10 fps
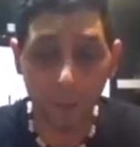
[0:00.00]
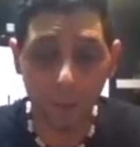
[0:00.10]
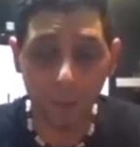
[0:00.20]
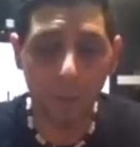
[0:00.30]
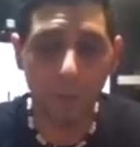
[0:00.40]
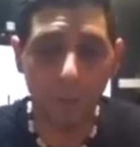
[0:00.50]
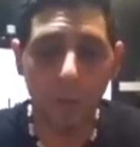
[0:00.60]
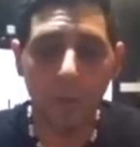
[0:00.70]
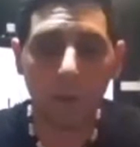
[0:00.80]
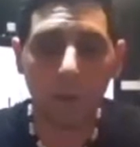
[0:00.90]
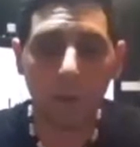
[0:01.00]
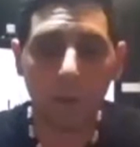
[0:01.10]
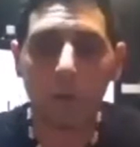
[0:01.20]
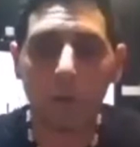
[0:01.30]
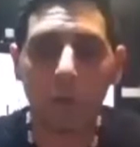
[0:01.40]
the road for
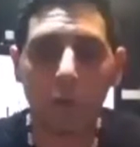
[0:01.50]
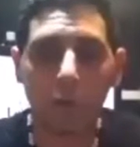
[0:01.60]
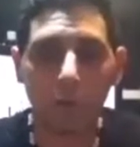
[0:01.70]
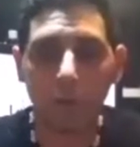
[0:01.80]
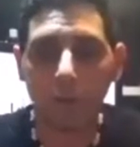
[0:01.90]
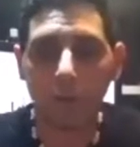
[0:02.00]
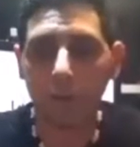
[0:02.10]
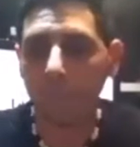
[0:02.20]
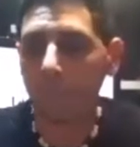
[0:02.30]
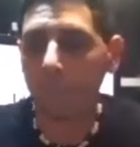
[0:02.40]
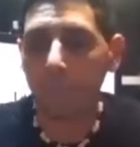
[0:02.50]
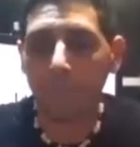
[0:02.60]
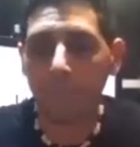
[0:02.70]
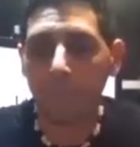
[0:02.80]
some sort of a